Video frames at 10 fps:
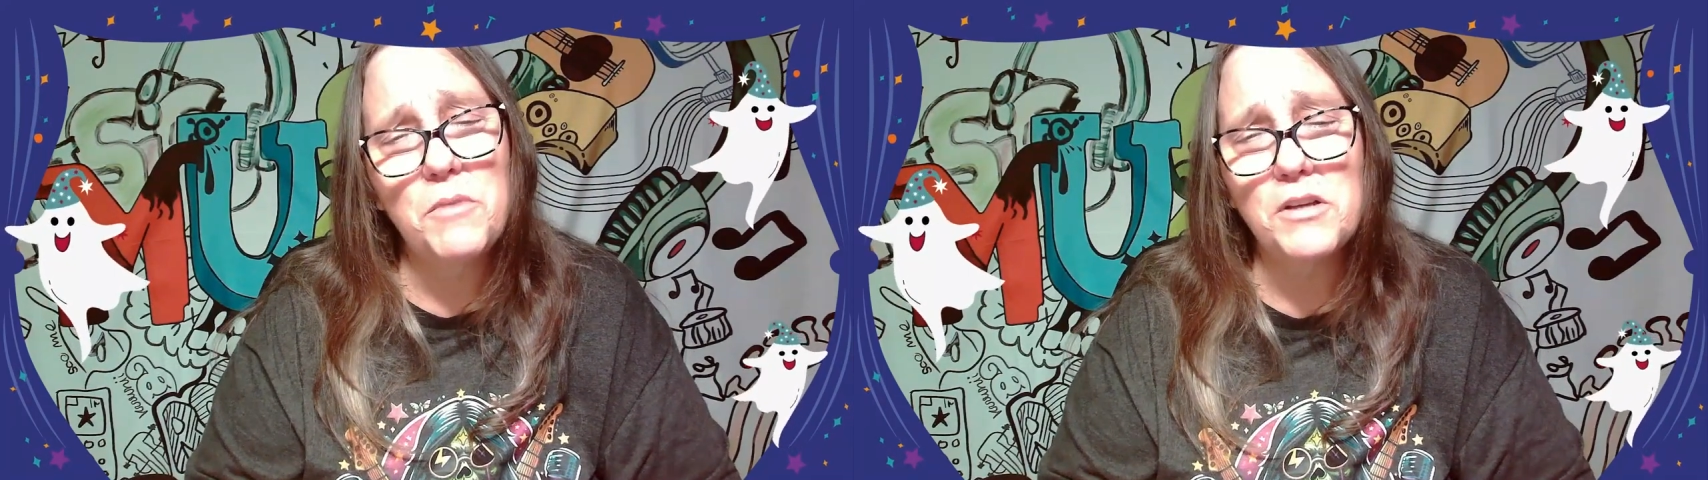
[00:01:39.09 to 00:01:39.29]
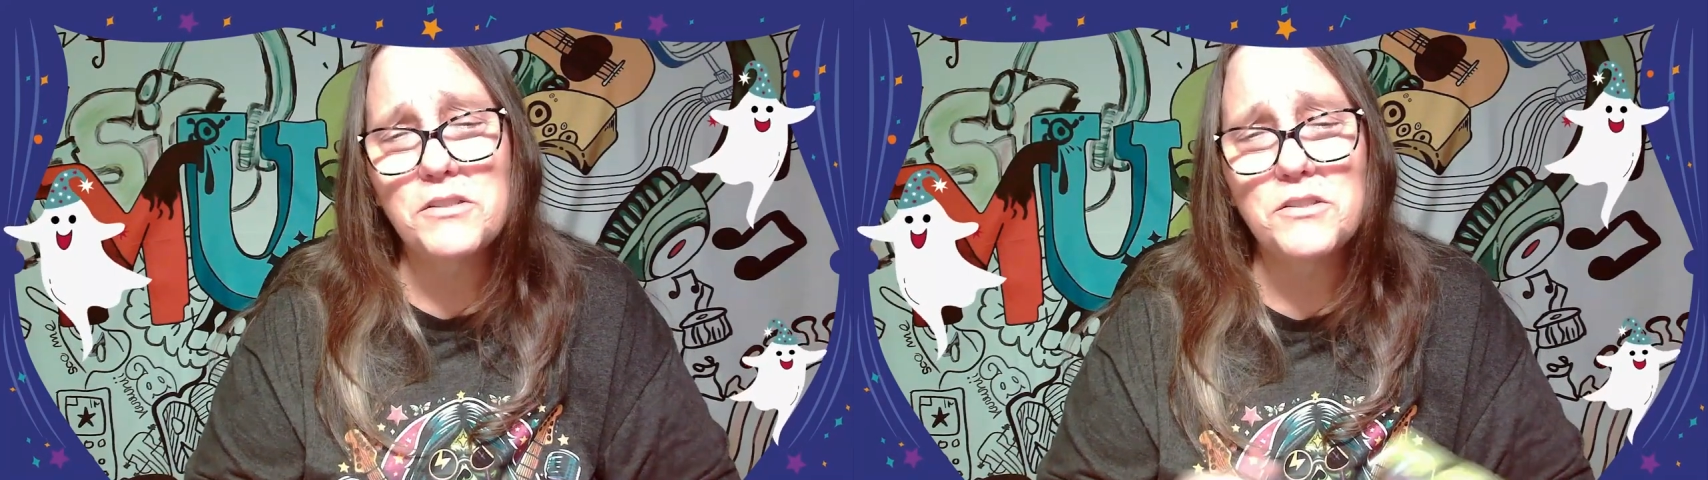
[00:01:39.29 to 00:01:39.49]

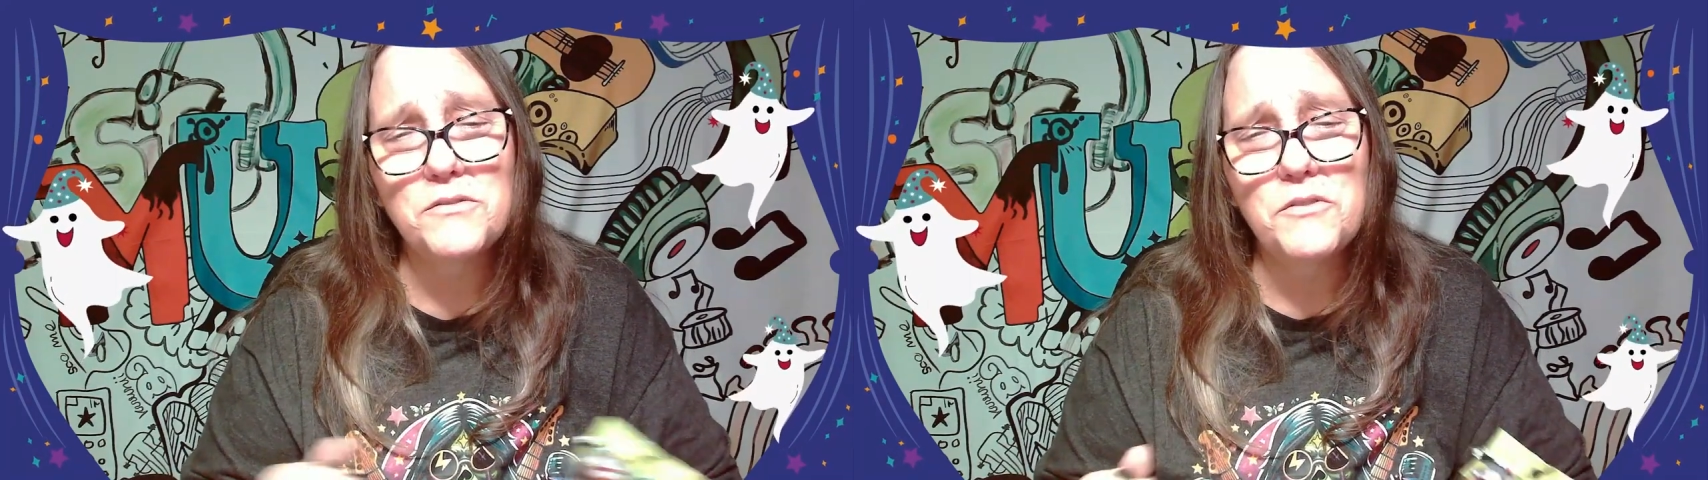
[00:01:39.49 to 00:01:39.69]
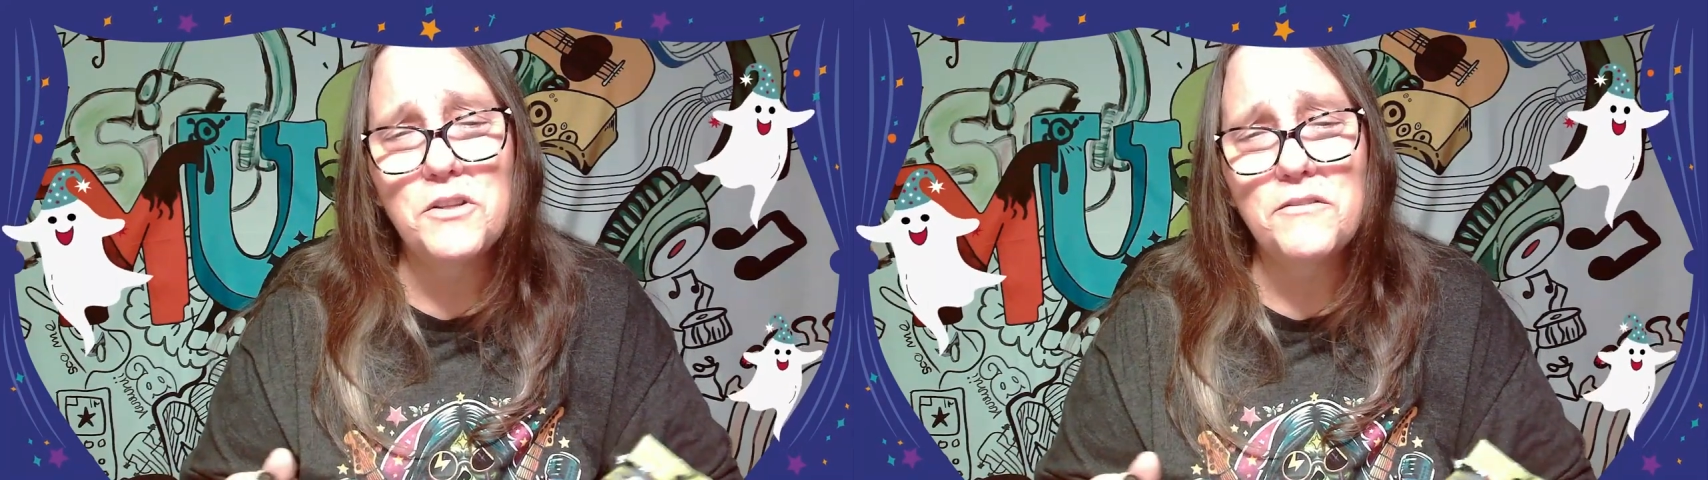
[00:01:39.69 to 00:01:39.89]
boxes
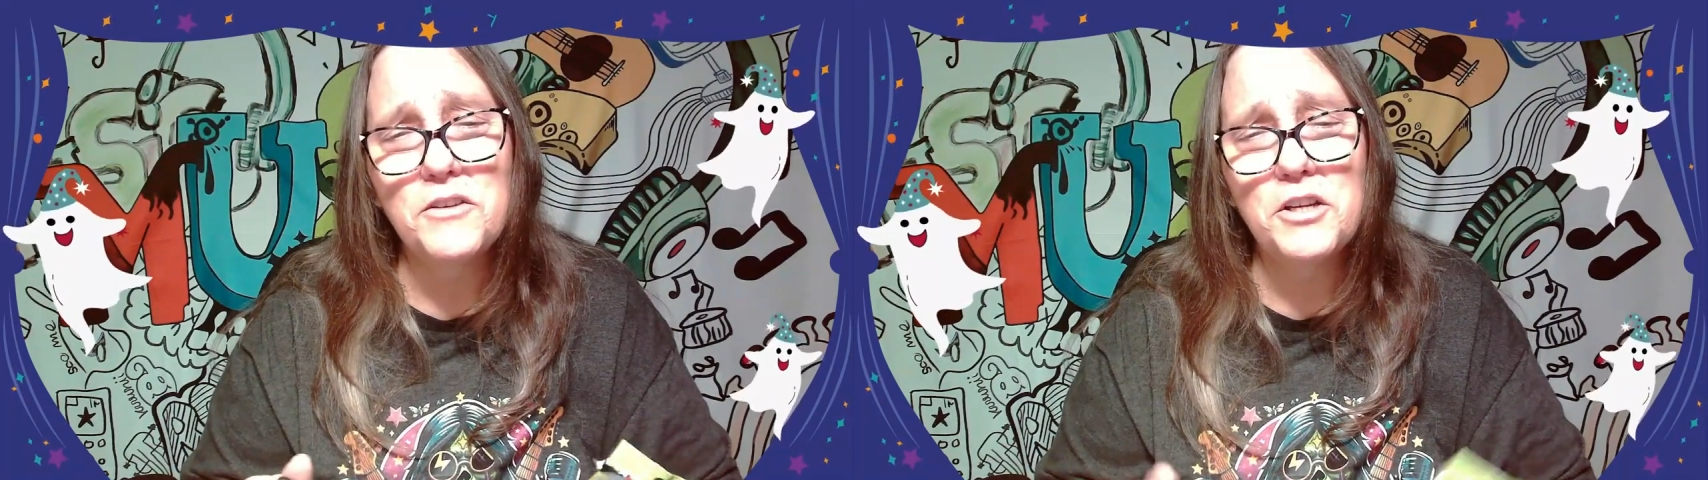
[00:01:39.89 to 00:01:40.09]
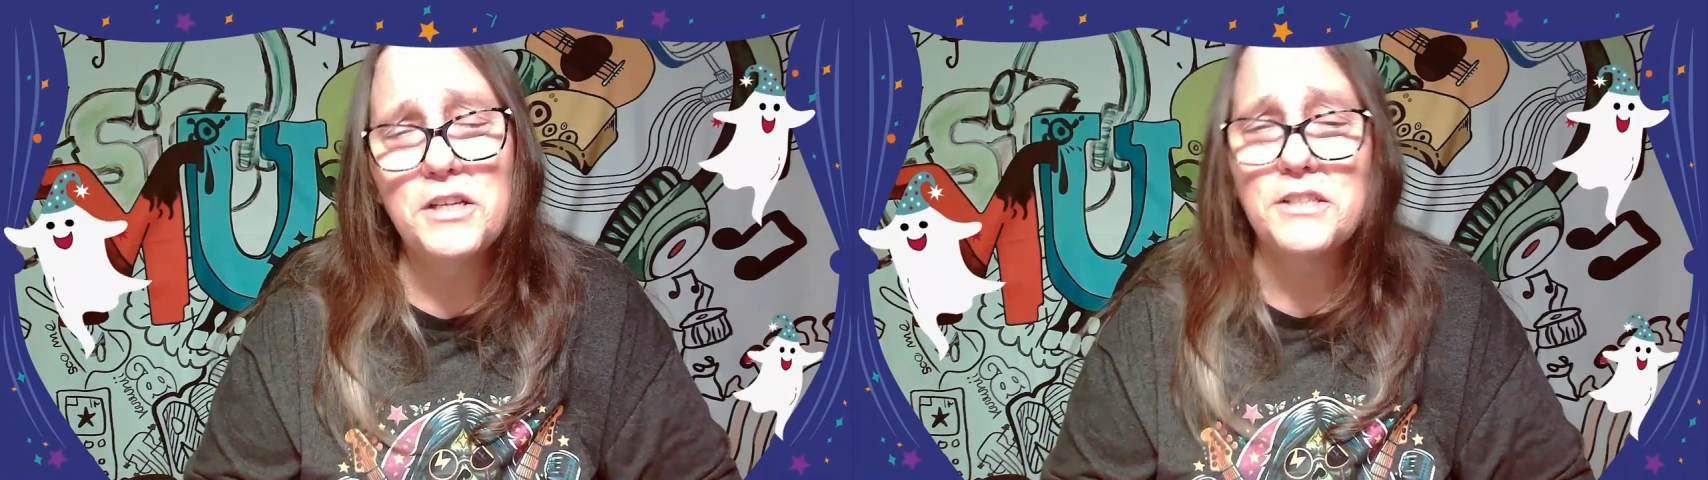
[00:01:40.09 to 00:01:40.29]
full of
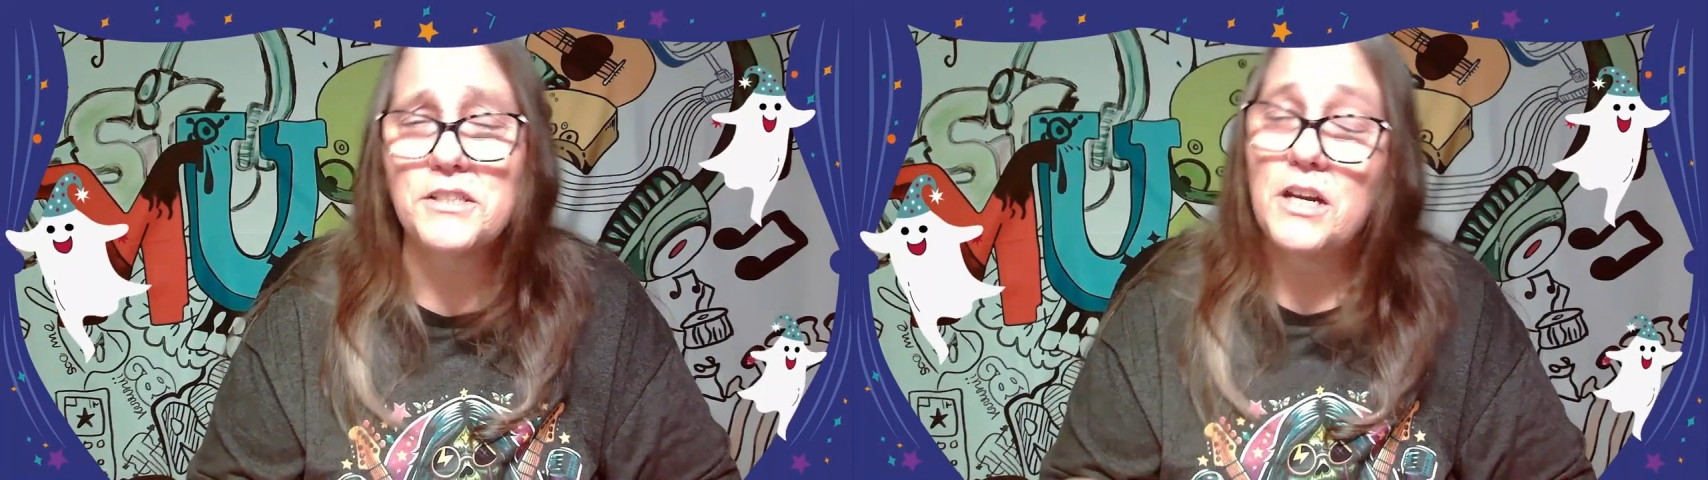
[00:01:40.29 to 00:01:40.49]
goodies.